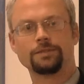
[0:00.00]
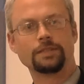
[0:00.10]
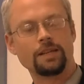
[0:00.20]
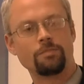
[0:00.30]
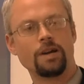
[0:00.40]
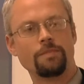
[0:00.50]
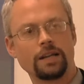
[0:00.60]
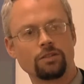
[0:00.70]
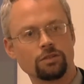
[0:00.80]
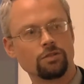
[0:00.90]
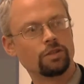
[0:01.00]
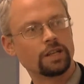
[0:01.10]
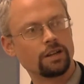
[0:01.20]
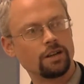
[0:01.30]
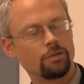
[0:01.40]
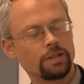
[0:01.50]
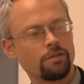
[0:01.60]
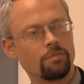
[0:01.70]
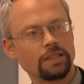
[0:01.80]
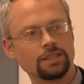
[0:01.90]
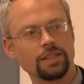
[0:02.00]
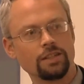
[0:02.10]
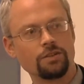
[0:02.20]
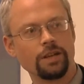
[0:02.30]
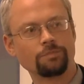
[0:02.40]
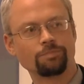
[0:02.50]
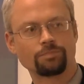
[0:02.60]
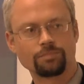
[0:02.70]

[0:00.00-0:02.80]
led by a man called Gordon Kerr, what they were basically doing